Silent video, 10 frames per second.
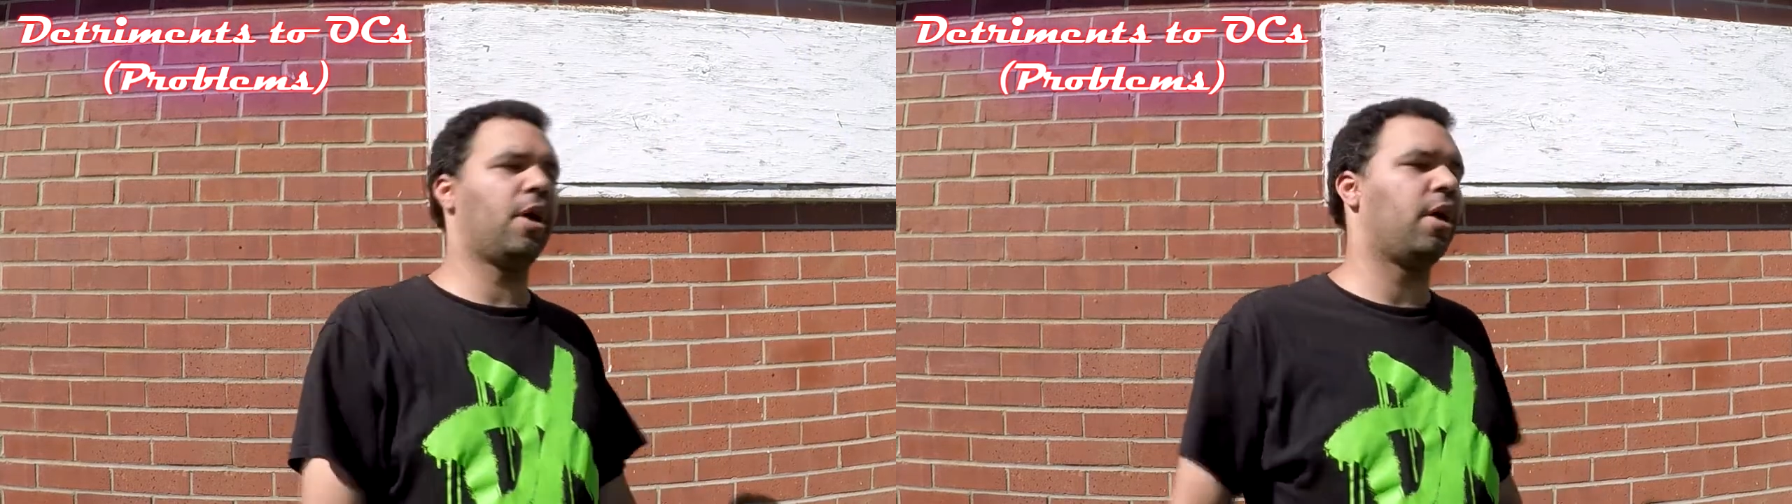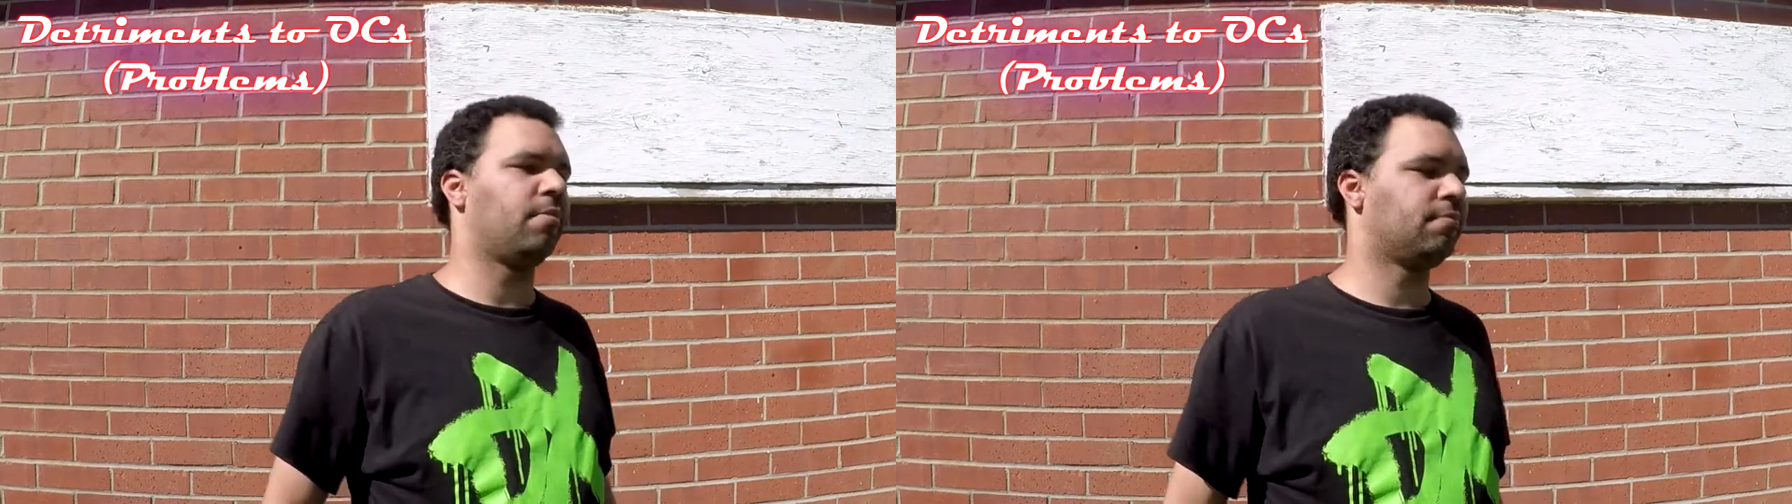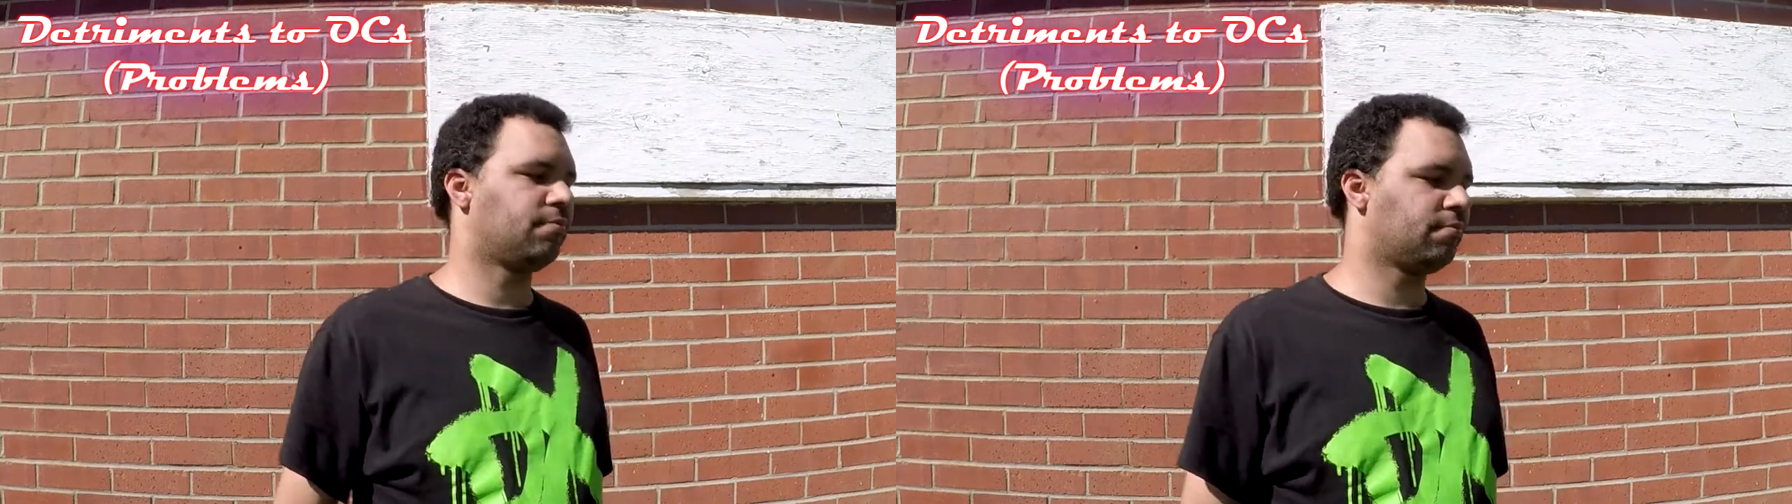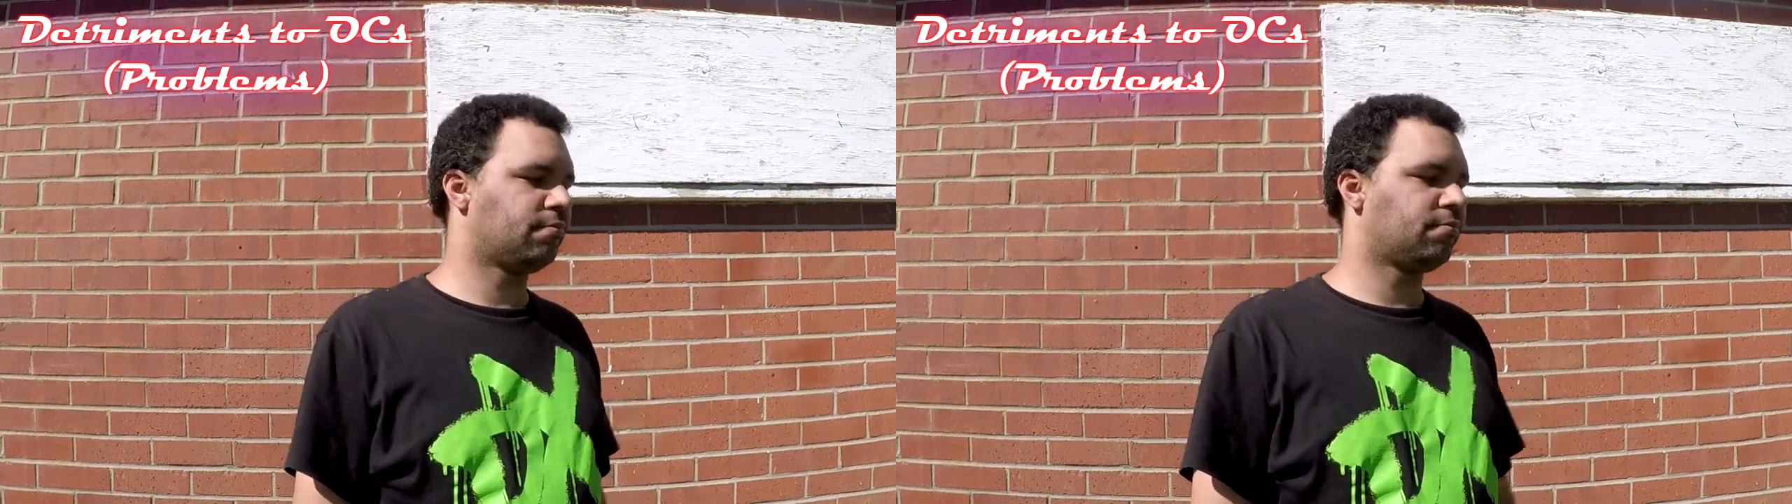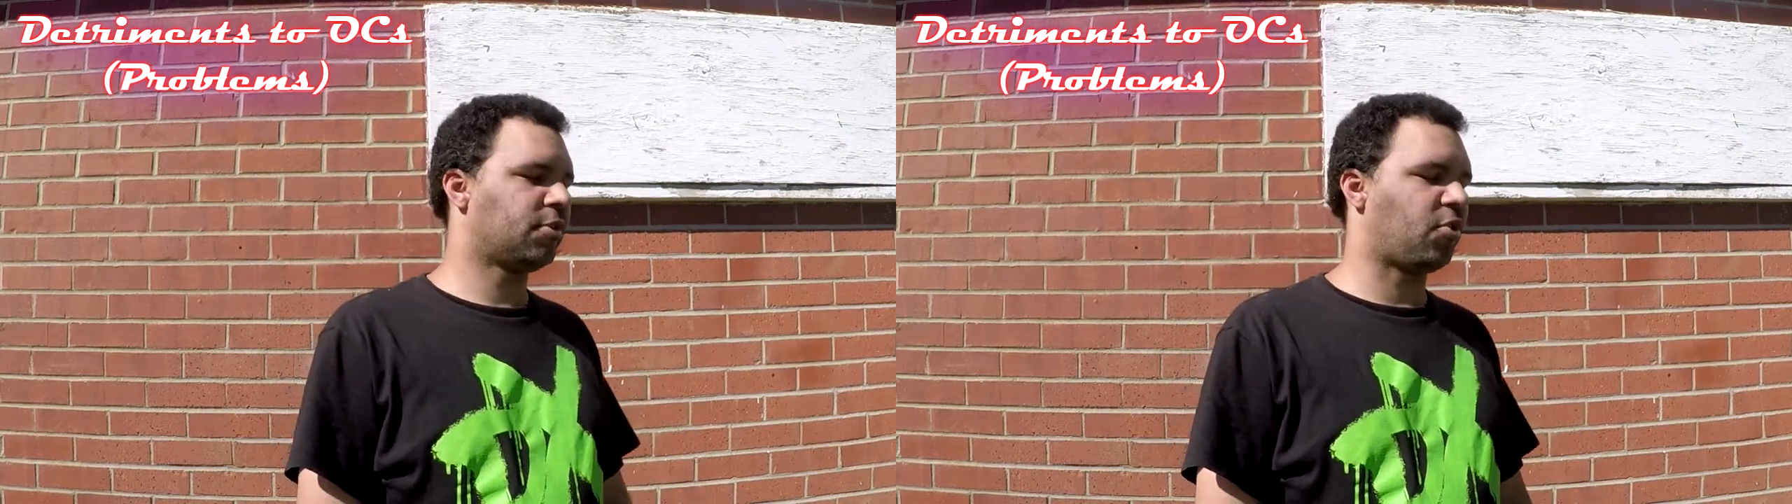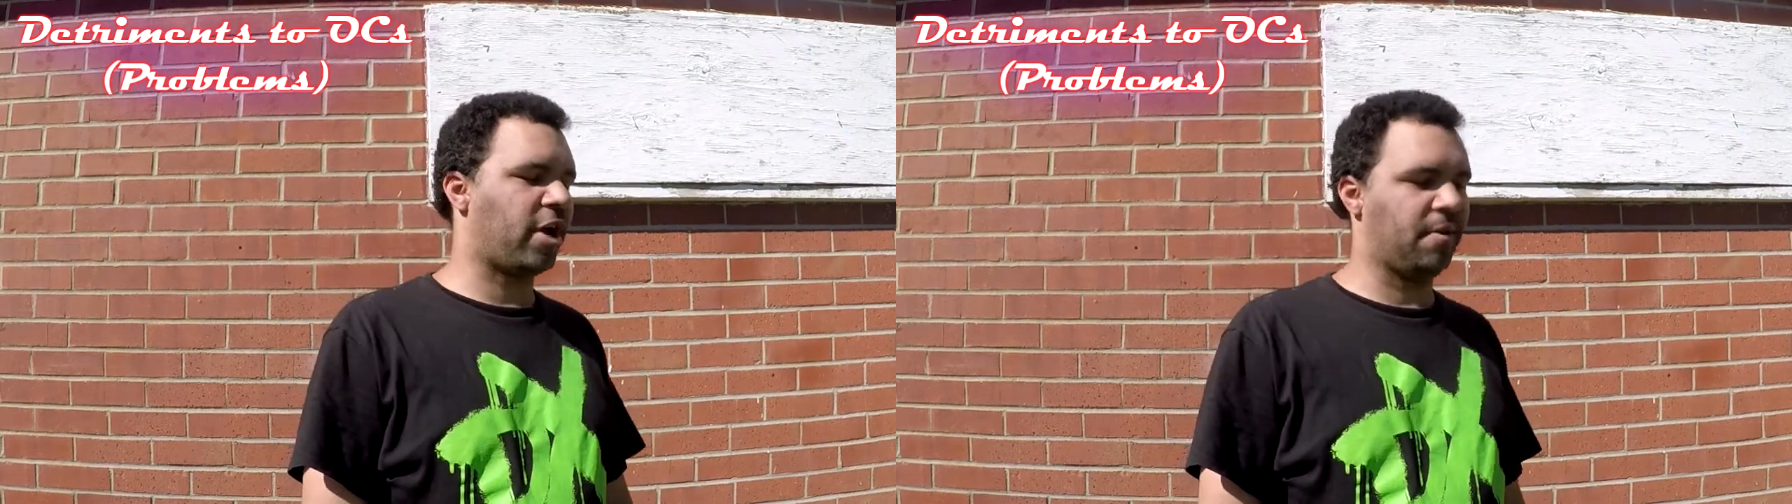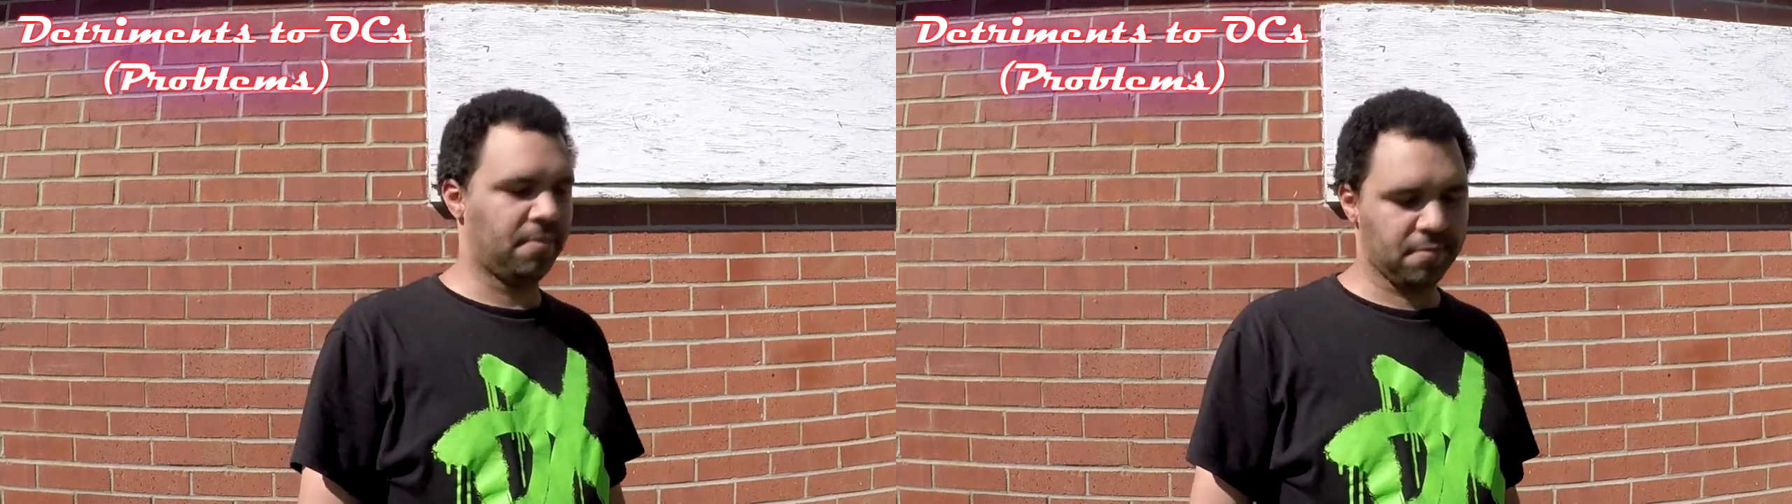oh, great.